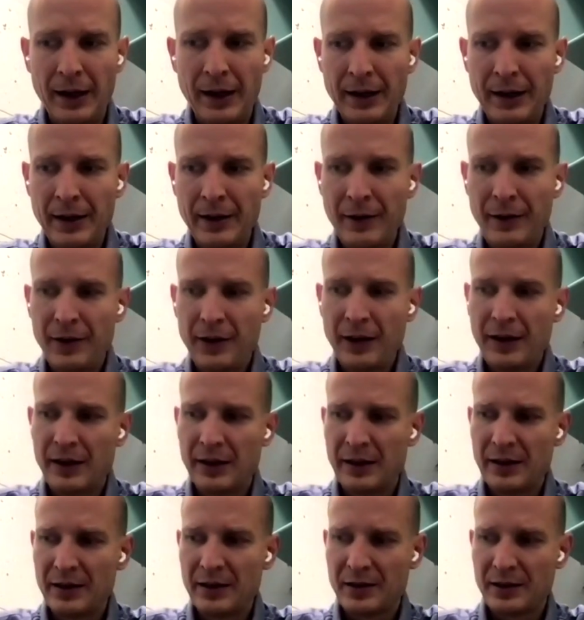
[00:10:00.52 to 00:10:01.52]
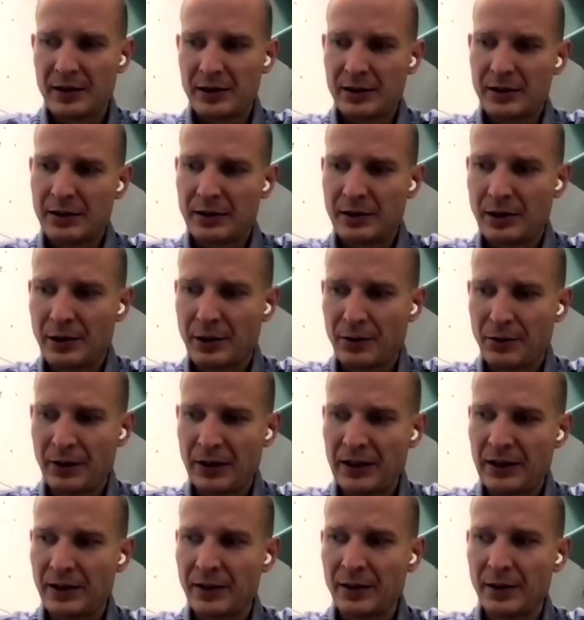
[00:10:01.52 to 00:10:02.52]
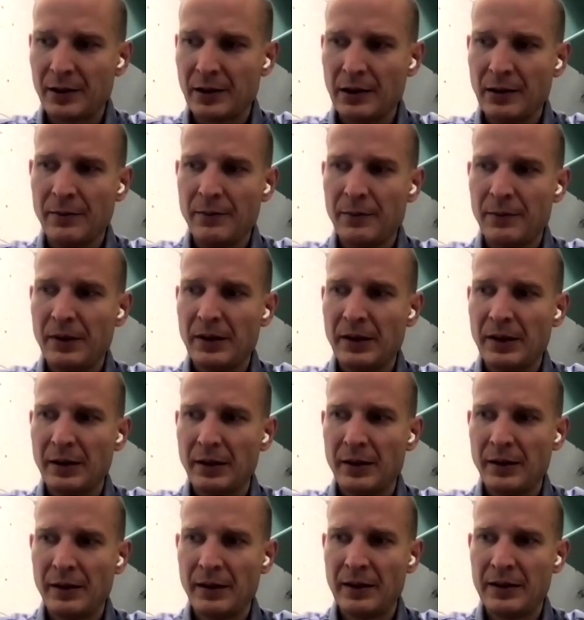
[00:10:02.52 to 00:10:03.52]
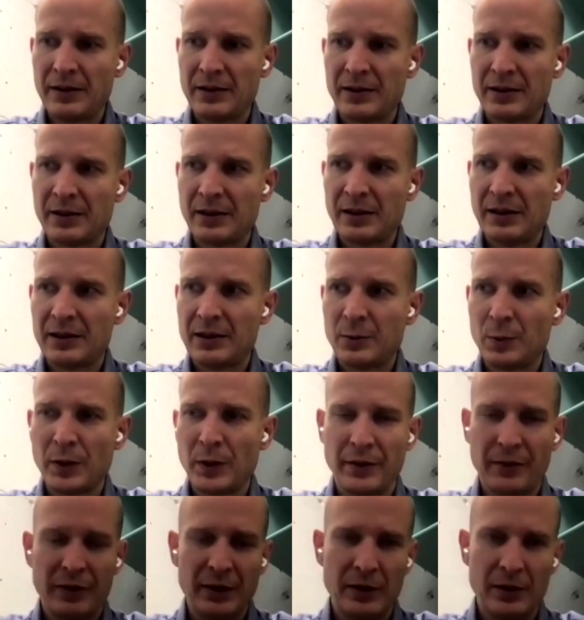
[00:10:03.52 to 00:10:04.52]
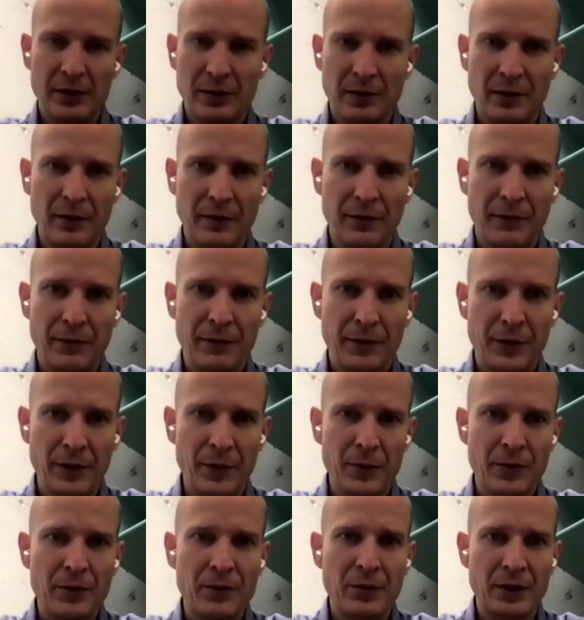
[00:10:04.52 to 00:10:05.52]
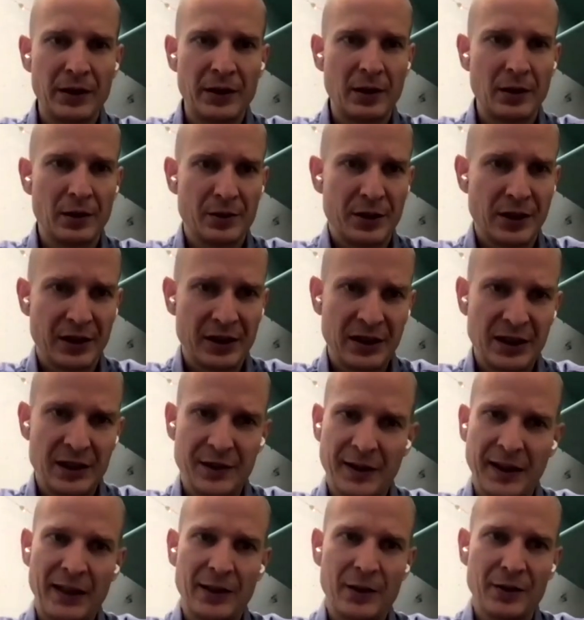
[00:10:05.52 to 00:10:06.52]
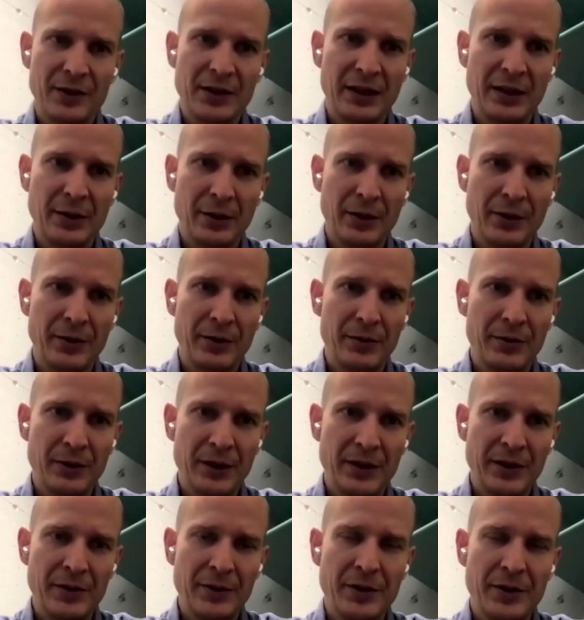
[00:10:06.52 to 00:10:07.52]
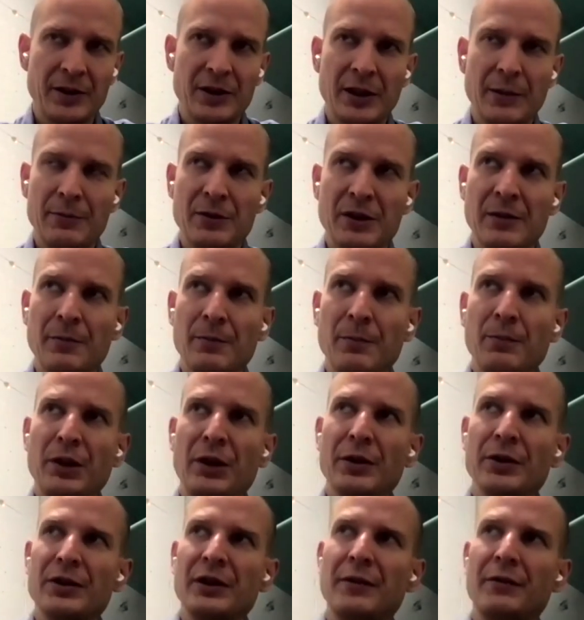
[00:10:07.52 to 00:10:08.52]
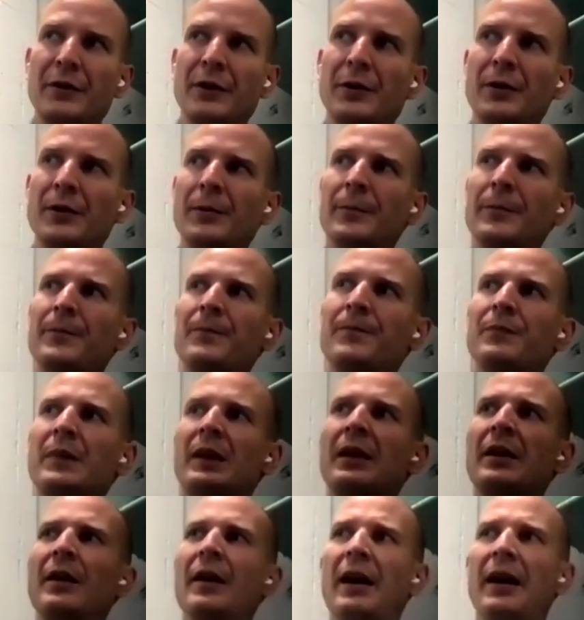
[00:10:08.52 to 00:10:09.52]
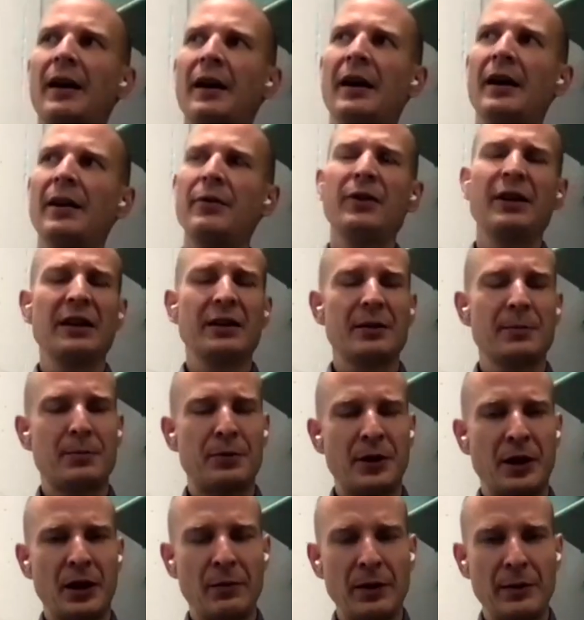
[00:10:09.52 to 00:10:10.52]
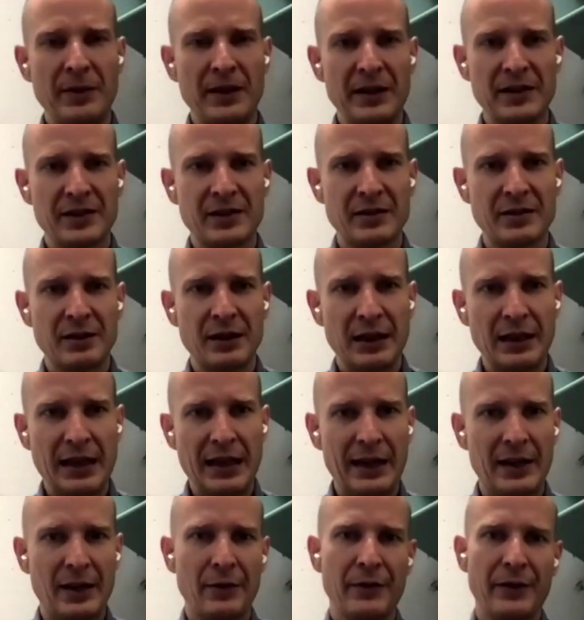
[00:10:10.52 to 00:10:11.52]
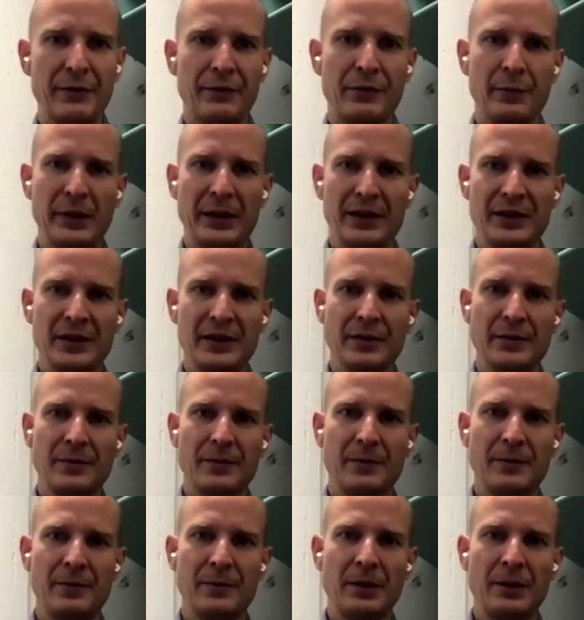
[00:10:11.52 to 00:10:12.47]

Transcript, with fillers: I think it is critical. Uh, it's it's one of the, the few critical success factors in order to reduce consumption. Because if you, I, I don't think the problem is the lack of information,